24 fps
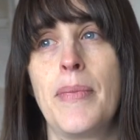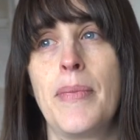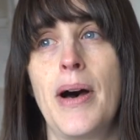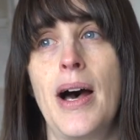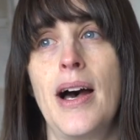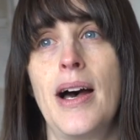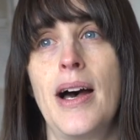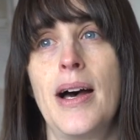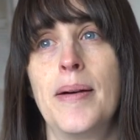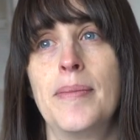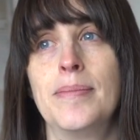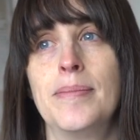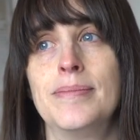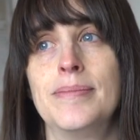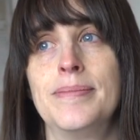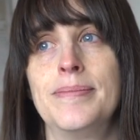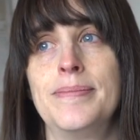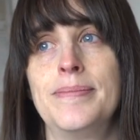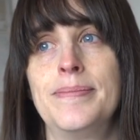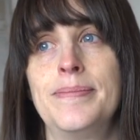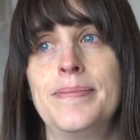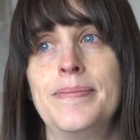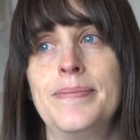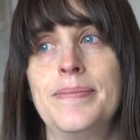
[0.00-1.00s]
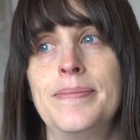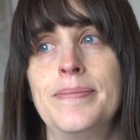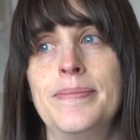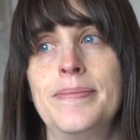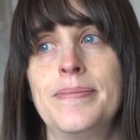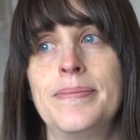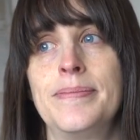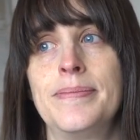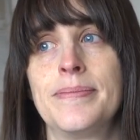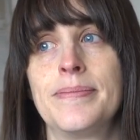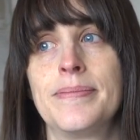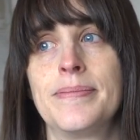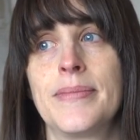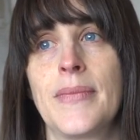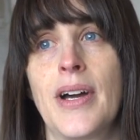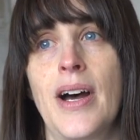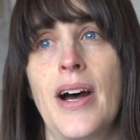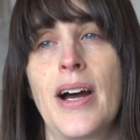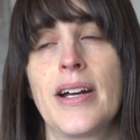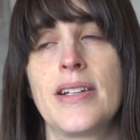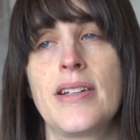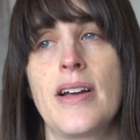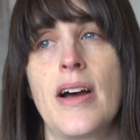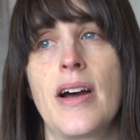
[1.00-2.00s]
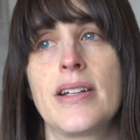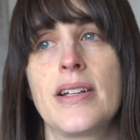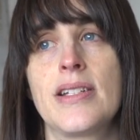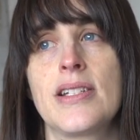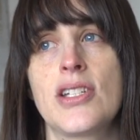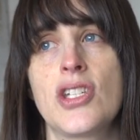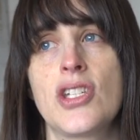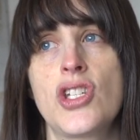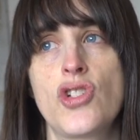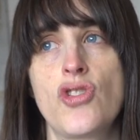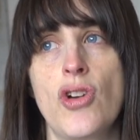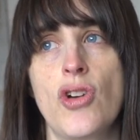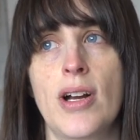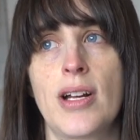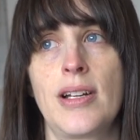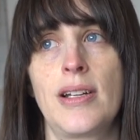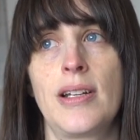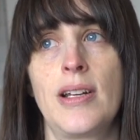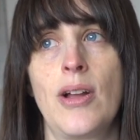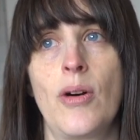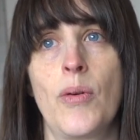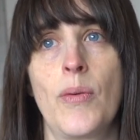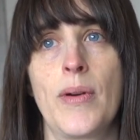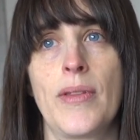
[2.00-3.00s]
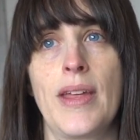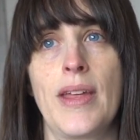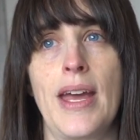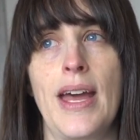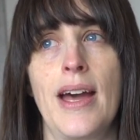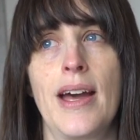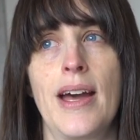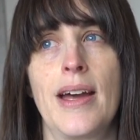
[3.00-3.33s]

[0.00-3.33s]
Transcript: I just struggle a lot with it.